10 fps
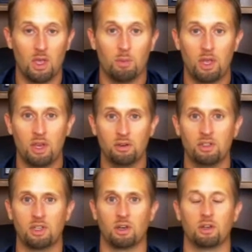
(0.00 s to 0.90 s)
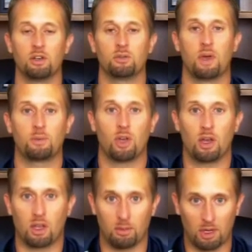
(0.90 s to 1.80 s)
But here's the deal, and here's why I'm
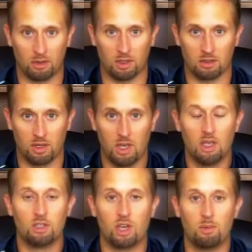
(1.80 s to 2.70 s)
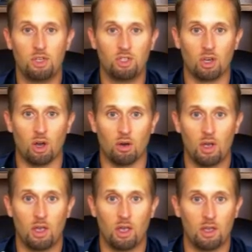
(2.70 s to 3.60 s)
talking about this. Jamie's show
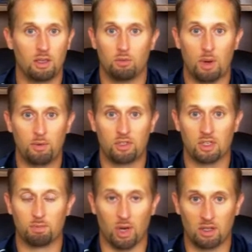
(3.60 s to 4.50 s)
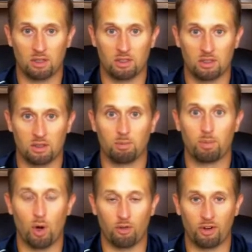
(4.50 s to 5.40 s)
it represents Buck the System
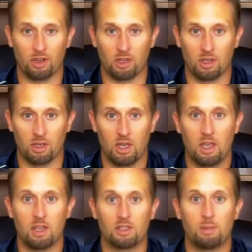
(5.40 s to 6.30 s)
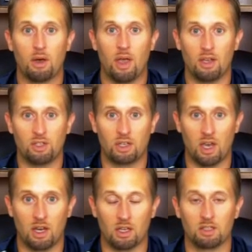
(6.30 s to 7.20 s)
perfectly. It's about
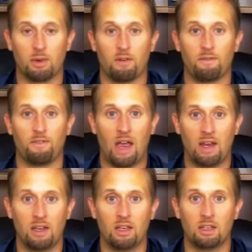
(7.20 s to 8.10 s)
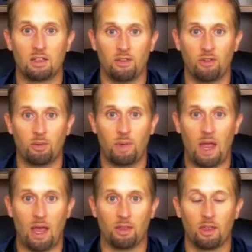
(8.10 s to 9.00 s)
educating. It's about finding a different
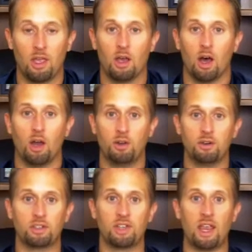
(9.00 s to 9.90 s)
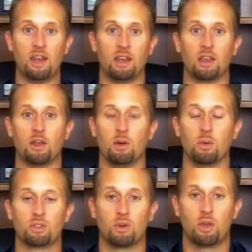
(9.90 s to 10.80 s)
path. Understanding
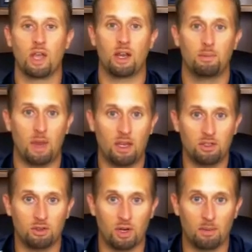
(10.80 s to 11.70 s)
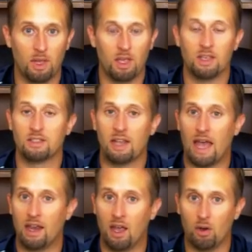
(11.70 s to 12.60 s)
what's going on in mainstream is
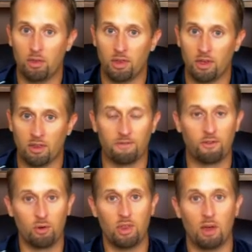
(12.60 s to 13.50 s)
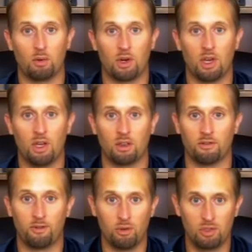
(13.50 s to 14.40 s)
not healthy. The food that we're eating, the
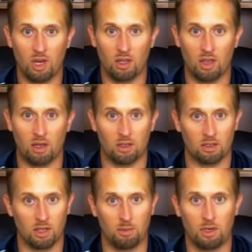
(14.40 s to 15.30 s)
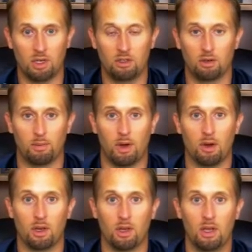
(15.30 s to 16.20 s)
food chain that is coming into
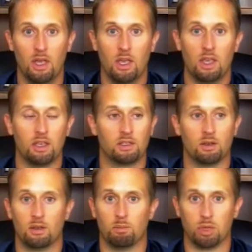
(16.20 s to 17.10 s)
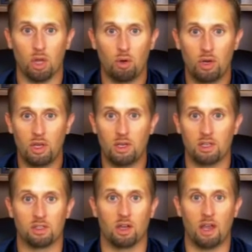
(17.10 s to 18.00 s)
America is bloated,
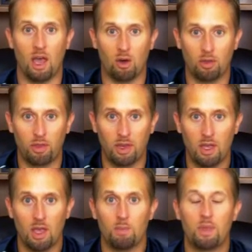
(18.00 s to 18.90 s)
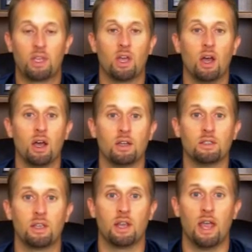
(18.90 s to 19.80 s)
it's unhealthy
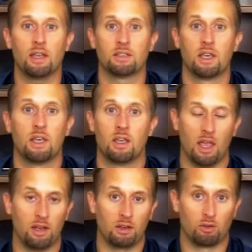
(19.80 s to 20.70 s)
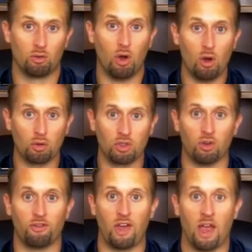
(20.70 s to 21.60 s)
because it has had to grow so
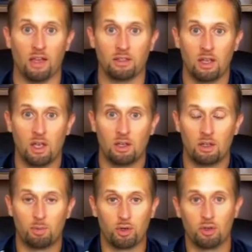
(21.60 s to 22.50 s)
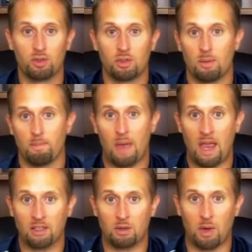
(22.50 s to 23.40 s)
fast to produce
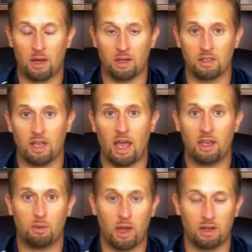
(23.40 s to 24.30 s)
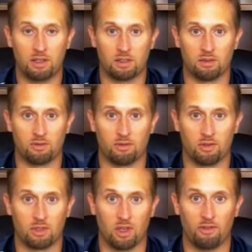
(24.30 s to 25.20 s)
mass quantities, high quantities of
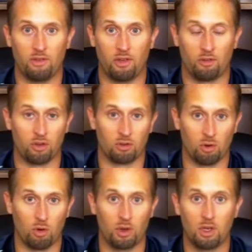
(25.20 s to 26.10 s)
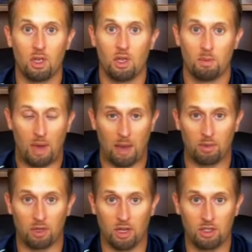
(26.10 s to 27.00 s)
stuff for the growing
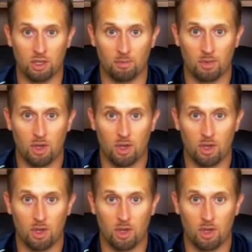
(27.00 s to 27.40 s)
population.